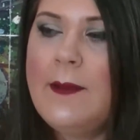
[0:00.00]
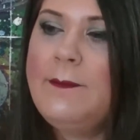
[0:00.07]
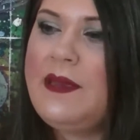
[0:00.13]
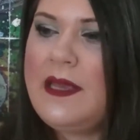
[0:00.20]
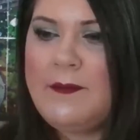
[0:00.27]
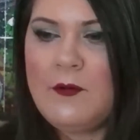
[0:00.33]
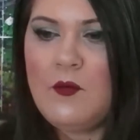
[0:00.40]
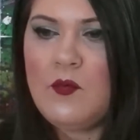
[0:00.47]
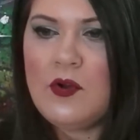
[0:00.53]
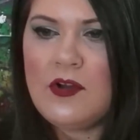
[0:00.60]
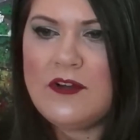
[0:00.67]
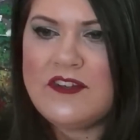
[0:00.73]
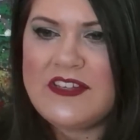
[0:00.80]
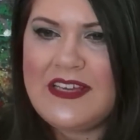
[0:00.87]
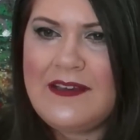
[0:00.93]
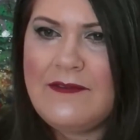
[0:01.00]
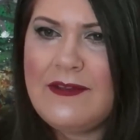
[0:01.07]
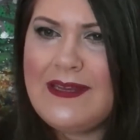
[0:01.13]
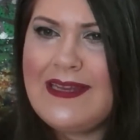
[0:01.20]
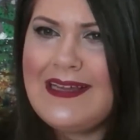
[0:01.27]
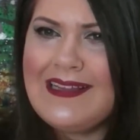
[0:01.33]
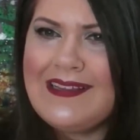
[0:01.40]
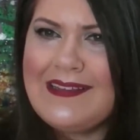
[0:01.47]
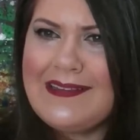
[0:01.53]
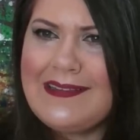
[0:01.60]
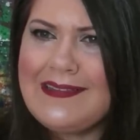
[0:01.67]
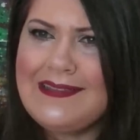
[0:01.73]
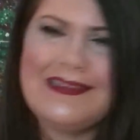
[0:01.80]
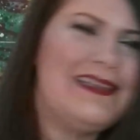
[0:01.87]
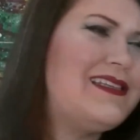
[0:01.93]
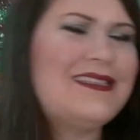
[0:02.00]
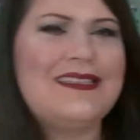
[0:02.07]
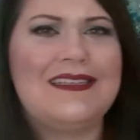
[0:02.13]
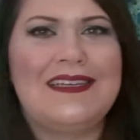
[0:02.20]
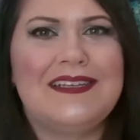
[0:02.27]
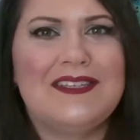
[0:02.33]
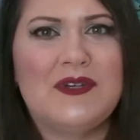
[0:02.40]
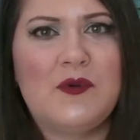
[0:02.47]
People weren't even listening